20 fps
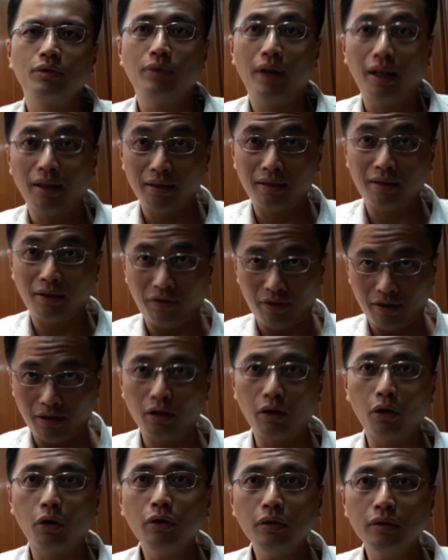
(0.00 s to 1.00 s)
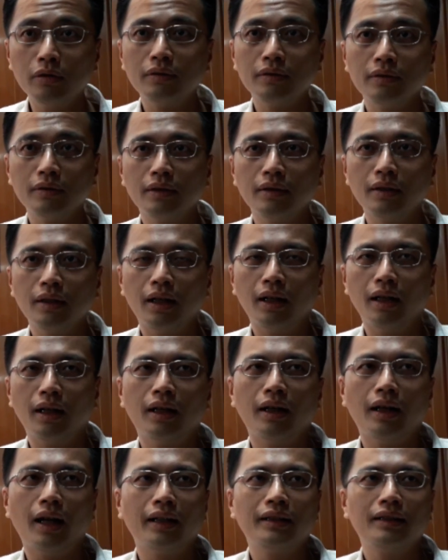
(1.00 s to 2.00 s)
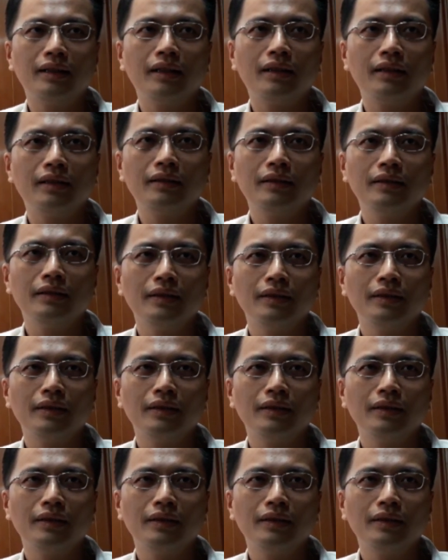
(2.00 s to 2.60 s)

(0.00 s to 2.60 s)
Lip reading: relatively low. I think